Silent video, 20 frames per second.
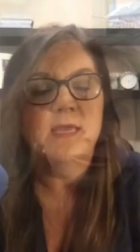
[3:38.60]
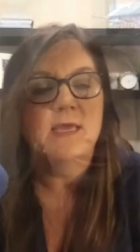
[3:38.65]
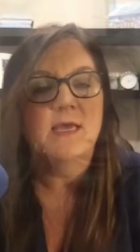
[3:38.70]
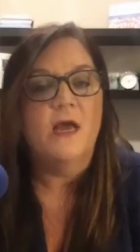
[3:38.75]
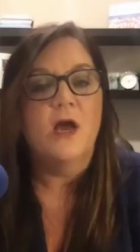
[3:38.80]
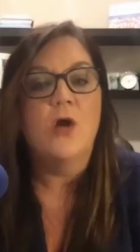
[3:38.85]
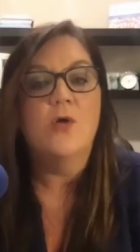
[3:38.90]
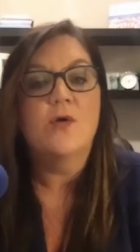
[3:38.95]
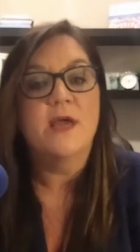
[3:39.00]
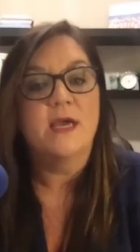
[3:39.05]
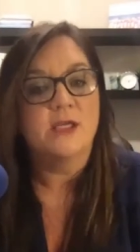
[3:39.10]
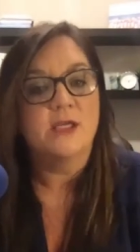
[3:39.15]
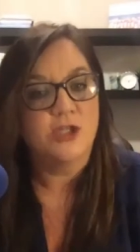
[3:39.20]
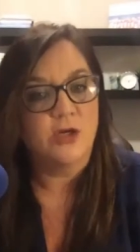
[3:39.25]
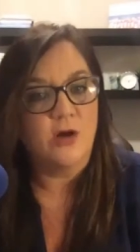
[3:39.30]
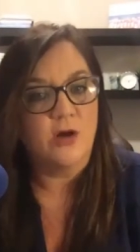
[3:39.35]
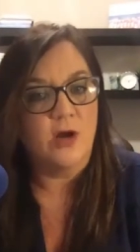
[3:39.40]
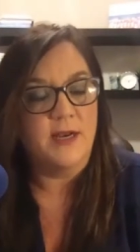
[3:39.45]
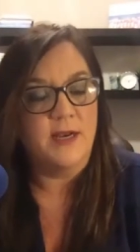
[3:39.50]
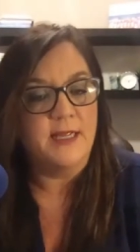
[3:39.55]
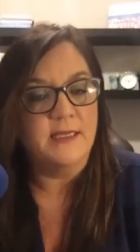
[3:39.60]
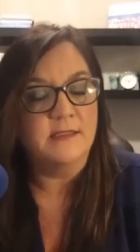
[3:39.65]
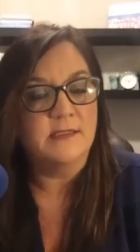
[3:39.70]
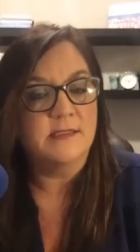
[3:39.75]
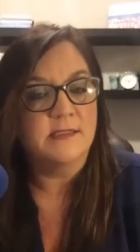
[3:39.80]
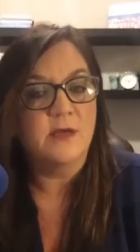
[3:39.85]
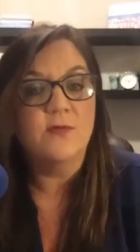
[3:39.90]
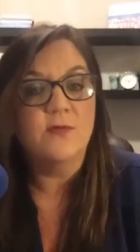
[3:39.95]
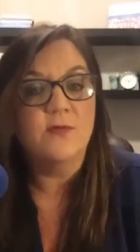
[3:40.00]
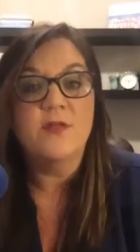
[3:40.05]
Okay, sugar audience.
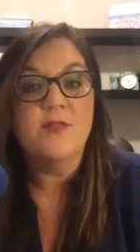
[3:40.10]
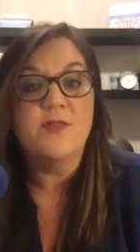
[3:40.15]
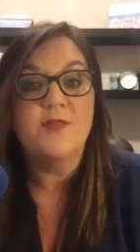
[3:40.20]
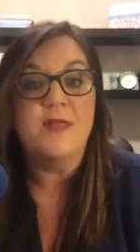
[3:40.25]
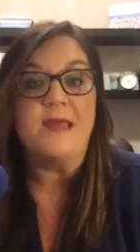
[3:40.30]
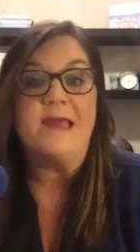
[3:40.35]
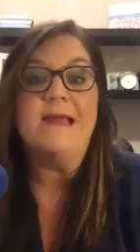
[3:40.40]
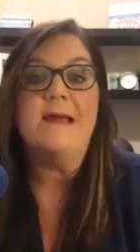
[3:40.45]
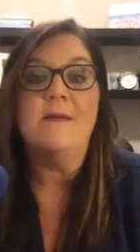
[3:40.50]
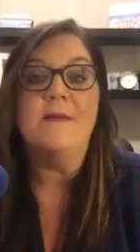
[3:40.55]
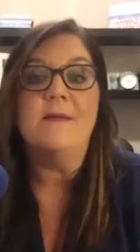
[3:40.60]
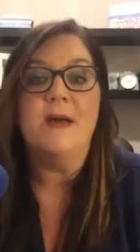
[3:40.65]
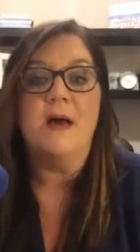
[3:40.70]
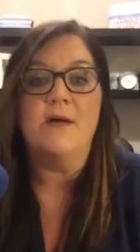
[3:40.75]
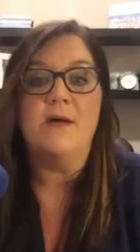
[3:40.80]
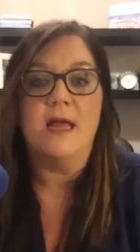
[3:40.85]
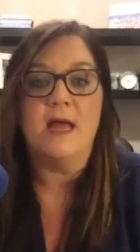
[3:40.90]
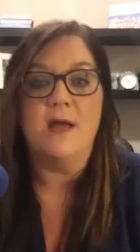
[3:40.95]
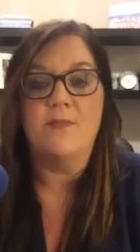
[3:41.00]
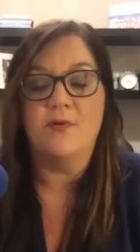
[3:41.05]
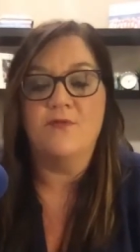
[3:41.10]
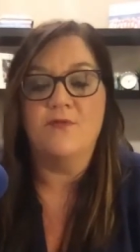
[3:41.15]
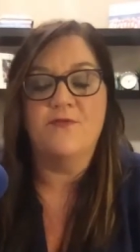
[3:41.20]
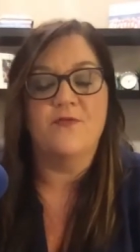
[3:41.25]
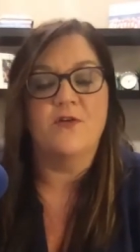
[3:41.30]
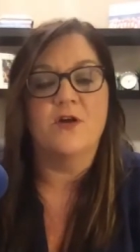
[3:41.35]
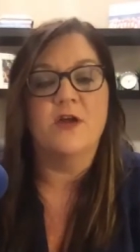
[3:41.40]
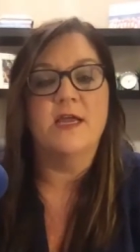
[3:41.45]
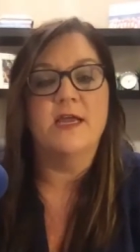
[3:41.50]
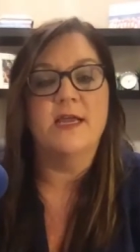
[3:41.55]
So the thing about
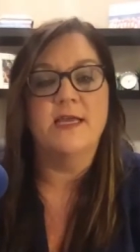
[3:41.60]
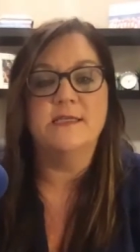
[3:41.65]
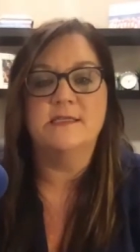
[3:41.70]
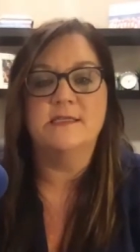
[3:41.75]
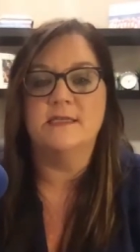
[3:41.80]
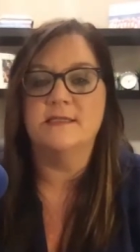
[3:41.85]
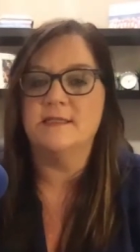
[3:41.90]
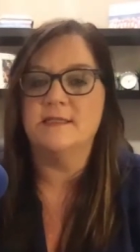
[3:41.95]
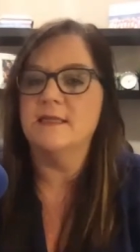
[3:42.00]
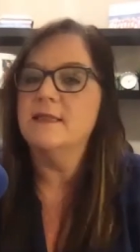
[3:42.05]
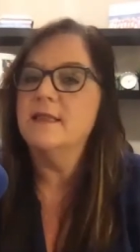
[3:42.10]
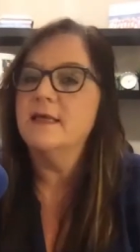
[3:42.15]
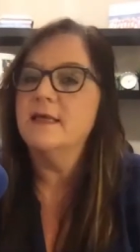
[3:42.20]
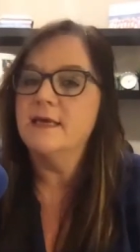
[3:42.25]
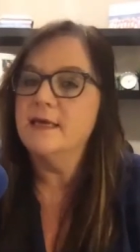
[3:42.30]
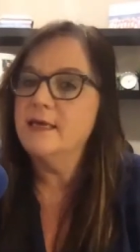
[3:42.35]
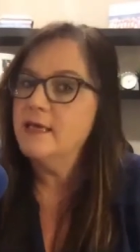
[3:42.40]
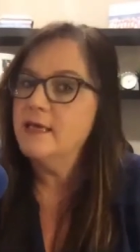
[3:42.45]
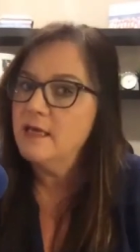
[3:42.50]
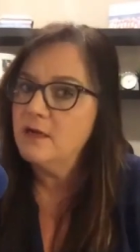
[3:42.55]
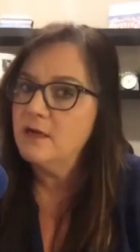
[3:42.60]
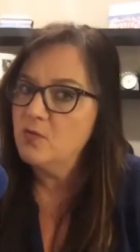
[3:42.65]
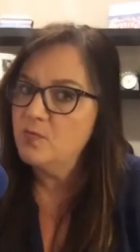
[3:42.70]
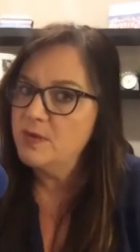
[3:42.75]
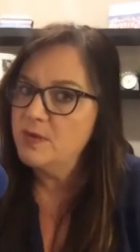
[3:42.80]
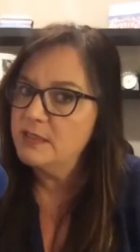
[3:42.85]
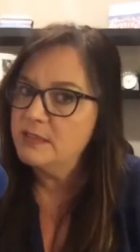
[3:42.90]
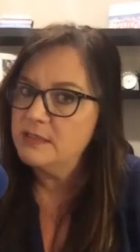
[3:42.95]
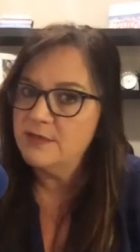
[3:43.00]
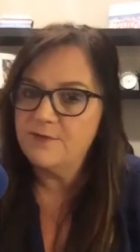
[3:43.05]
Epilfree is it's a little
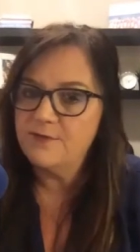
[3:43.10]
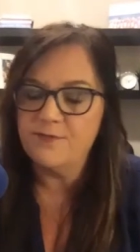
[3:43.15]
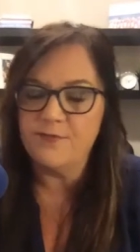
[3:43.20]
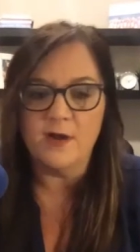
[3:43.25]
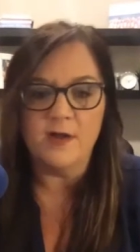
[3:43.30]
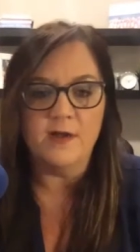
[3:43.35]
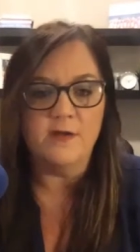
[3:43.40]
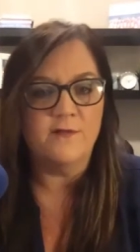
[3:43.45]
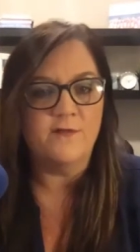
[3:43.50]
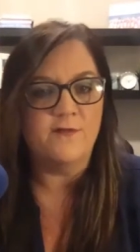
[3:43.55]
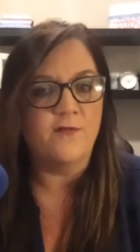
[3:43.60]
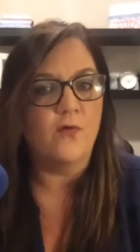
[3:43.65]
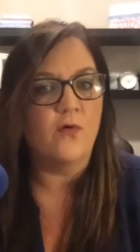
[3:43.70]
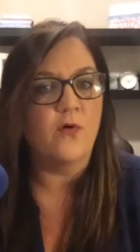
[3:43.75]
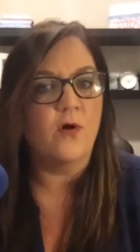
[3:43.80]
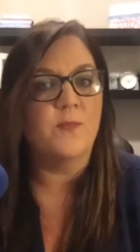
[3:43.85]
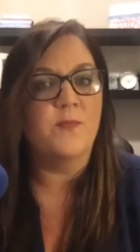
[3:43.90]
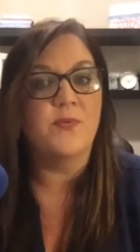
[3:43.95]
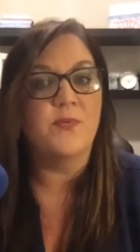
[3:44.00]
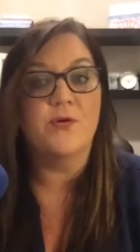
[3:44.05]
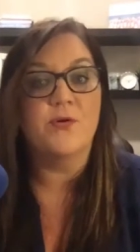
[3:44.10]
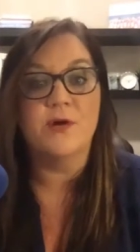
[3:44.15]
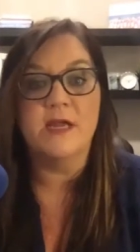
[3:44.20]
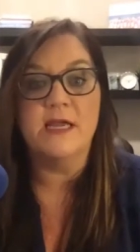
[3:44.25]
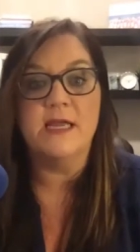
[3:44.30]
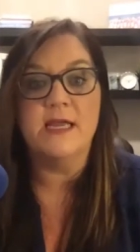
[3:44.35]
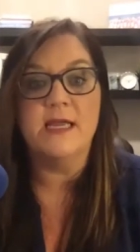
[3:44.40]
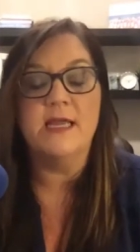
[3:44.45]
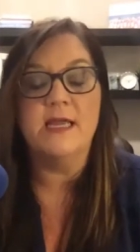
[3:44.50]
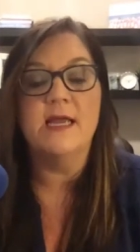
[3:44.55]
bit different for
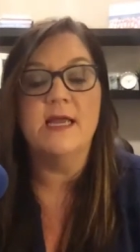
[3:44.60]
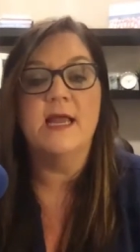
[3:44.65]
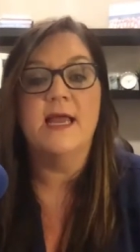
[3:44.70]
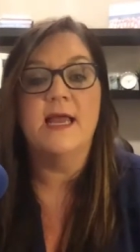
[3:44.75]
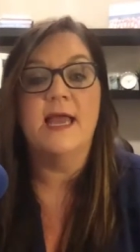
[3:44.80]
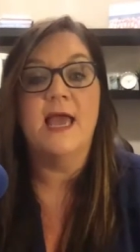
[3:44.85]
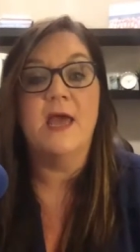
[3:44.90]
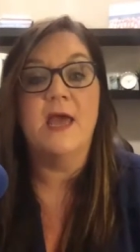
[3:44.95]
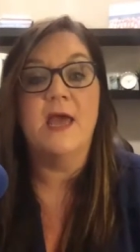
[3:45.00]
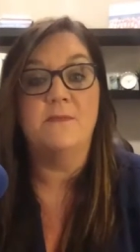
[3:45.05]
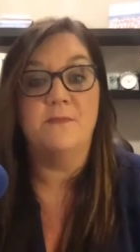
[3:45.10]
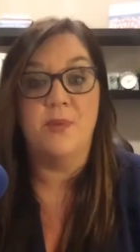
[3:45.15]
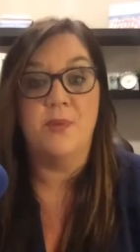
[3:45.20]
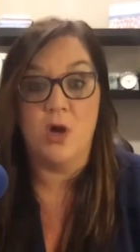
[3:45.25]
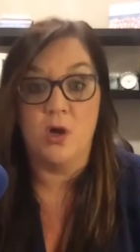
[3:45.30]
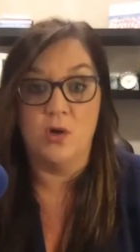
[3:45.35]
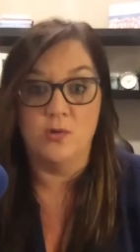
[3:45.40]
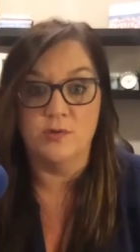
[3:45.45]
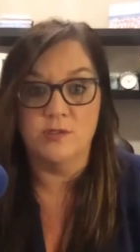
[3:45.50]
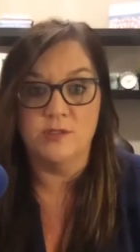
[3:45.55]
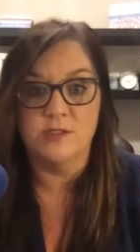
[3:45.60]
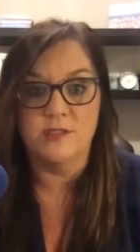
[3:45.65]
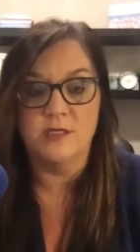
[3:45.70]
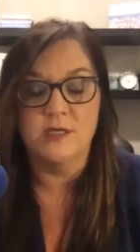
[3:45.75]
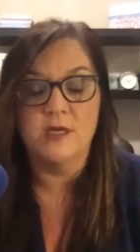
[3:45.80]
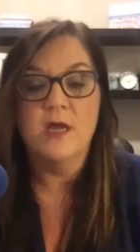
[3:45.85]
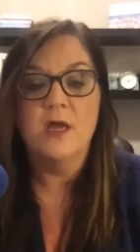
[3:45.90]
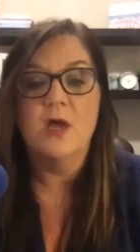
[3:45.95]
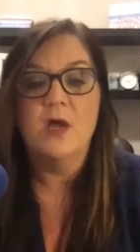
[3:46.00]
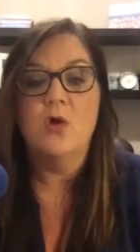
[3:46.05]
pre and post.
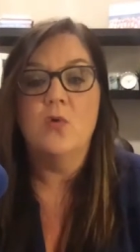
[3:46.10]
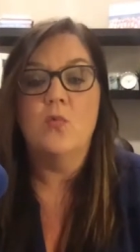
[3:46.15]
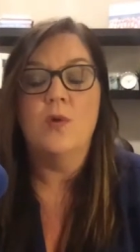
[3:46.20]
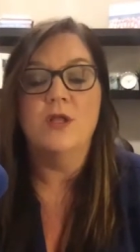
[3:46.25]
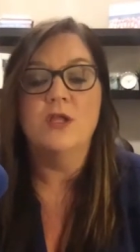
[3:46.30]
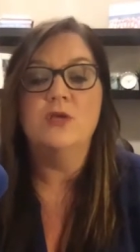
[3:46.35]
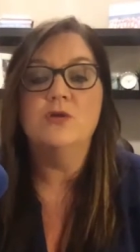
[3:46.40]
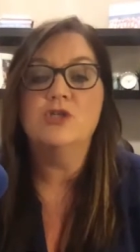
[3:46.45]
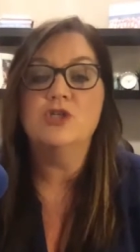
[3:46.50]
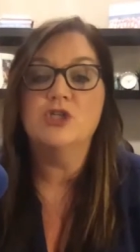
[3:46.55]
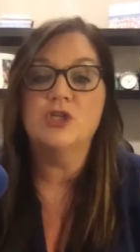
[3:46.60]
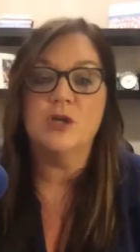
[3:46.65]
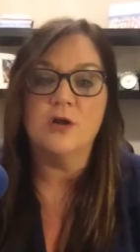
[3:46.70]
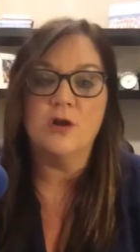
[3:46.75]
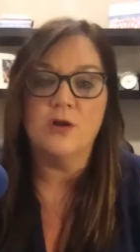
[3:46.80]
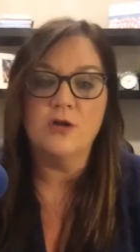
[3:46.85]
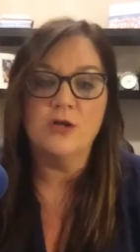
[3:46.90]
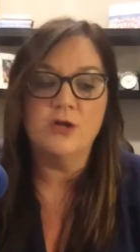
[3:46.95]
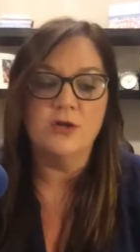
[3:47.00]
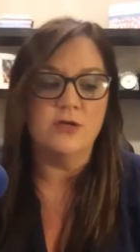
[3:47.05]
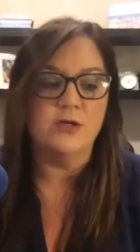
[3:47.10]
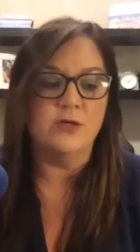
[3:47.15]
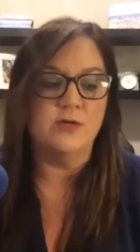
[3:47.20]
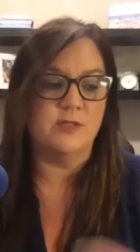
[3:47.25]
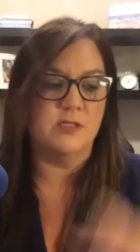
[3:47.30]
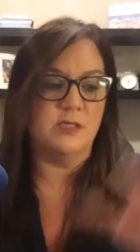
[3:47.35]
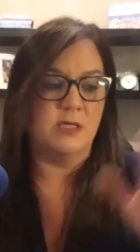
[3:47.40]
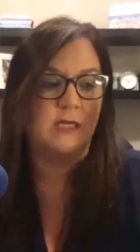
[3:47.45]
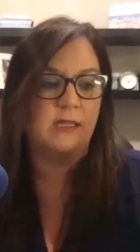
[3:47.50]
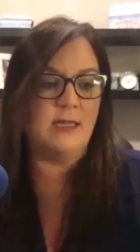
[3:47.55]
When you sugar, you're
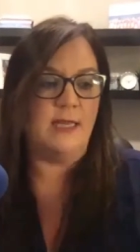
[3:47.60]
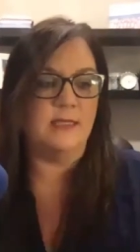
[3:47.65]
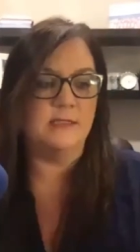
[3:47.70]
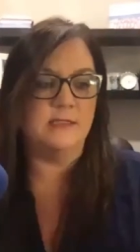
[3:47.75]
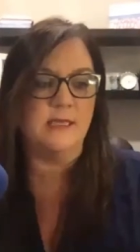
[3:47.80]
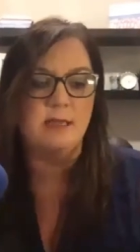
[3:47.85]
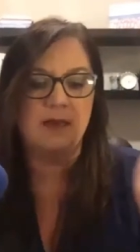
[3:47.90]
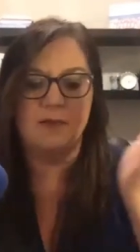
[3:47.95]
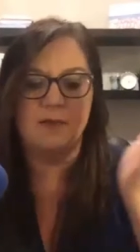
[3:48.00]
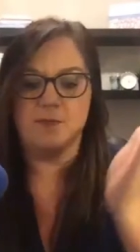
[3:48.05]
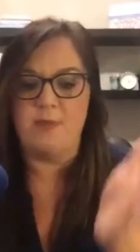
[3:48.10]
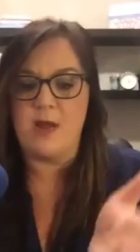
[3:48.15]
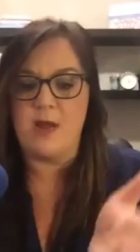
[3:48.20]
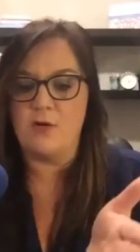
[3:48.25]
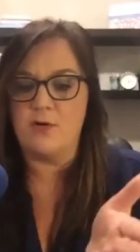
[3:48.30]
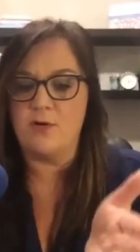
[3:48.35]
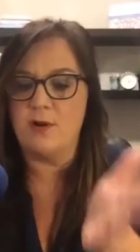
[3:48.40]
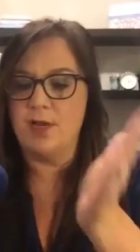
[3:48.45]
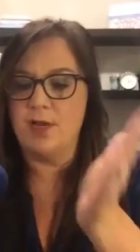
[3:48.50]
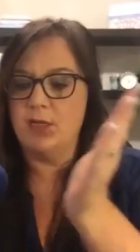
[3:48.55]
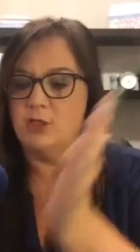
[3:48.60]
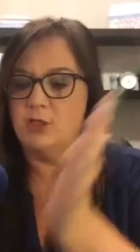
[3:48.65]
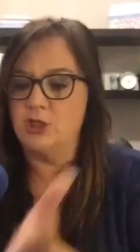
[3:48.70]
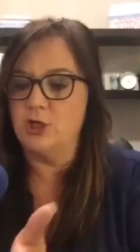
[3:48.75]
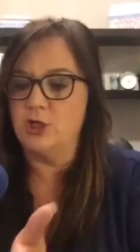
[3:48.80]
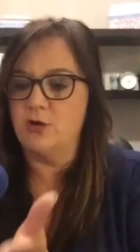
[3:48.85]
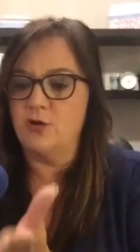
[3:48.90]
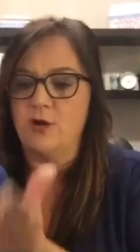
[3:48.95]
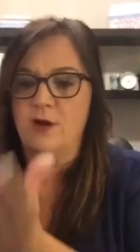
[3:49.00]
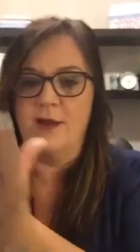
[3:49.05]
used to cleansing, powdering,
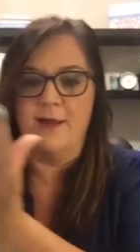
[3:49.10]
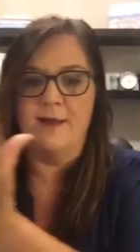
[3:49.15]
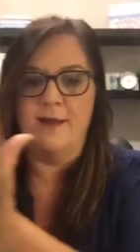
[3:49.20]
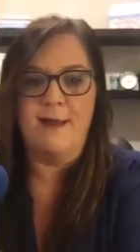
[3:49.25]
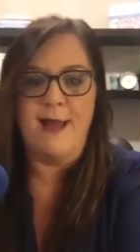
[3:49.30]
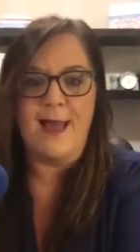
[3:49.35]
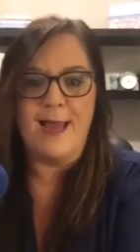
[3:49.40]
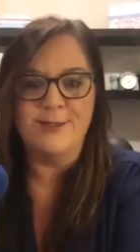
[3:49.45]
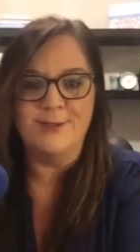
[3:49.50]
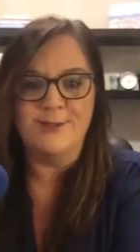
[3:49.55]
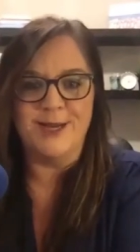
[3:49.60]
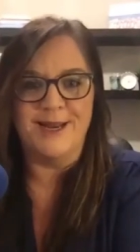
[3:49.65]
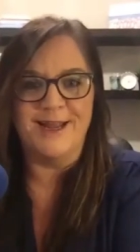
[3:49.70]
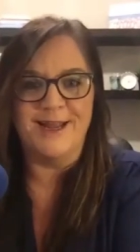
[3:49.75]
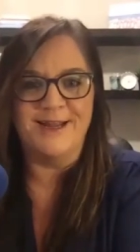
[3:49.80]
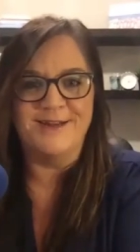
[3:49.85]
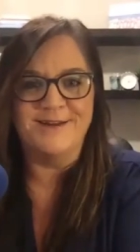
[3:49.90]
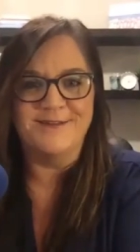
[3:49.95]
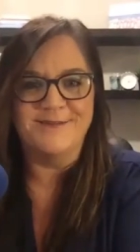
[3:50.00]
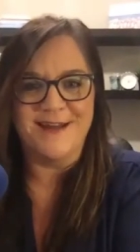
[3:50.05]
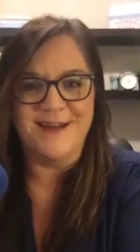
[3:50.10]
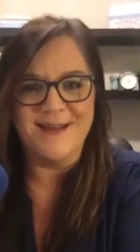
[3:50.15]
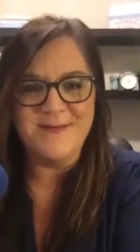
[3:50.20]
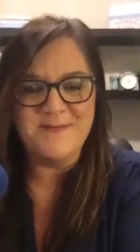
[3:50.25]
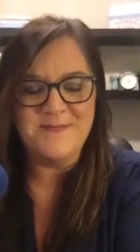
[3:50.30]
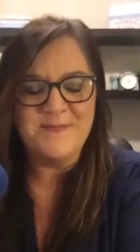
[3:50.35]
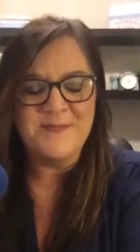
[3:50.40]
sugaring, hydrating, right?